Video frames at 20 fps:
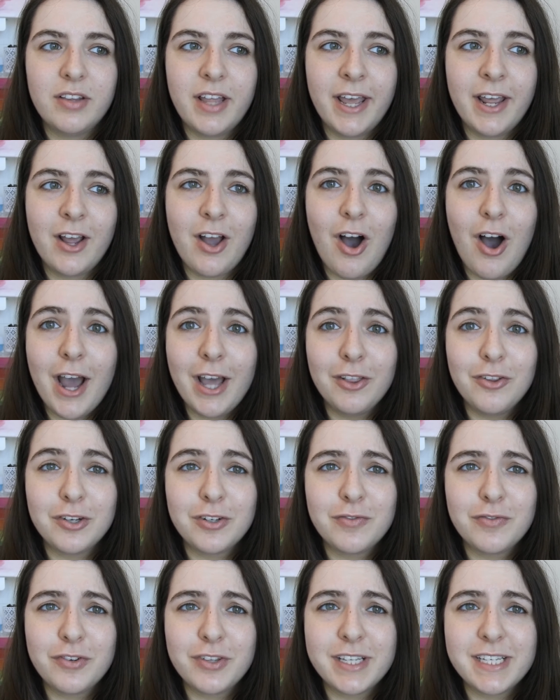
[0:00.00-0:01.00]
Like, I
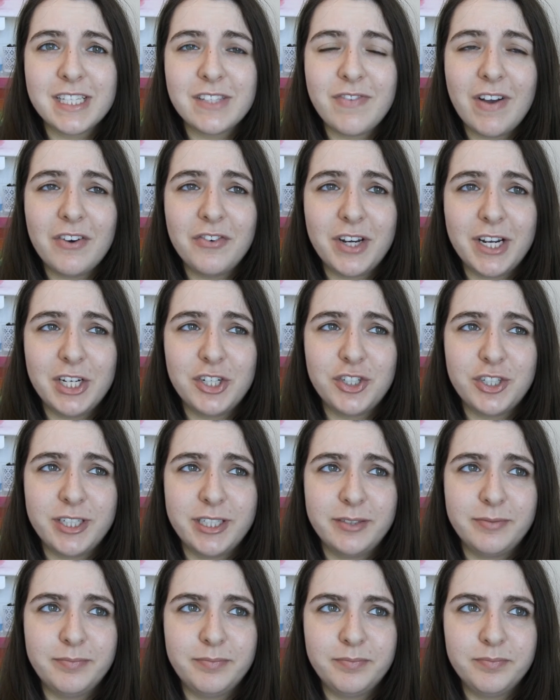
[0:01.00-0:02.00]
looked for this
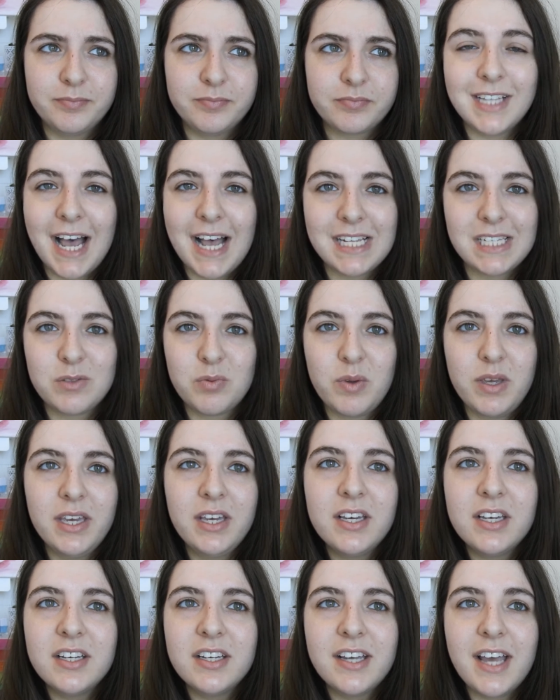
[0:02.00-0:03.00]
foundation last
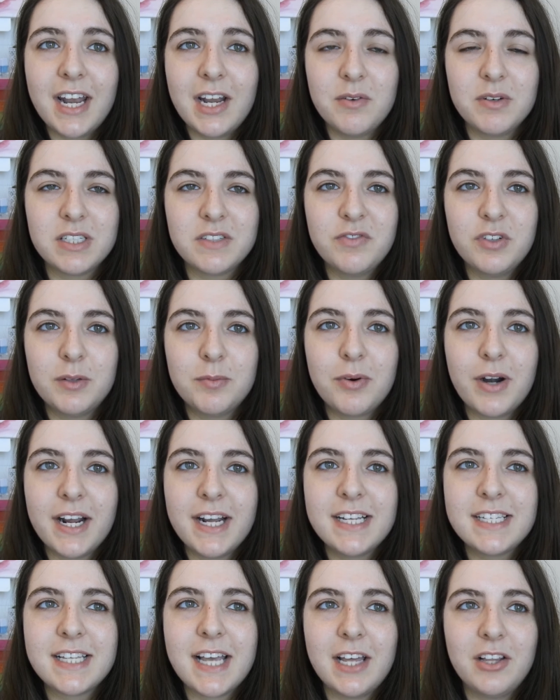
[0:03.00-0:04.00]
week and it was full
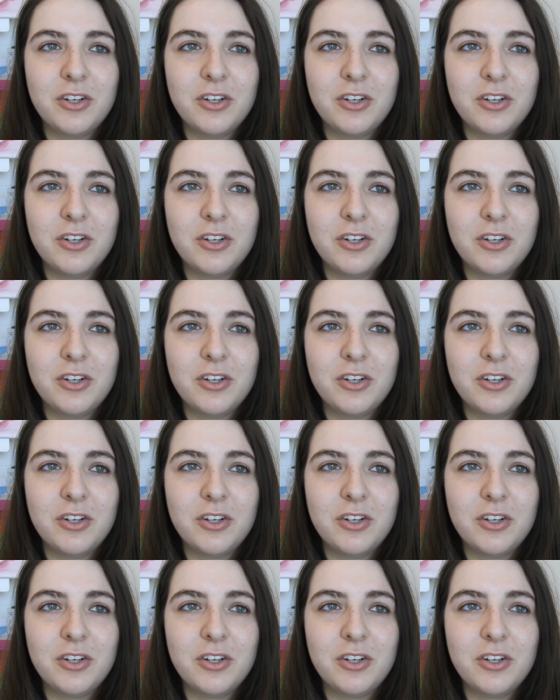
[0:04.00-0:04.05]
price.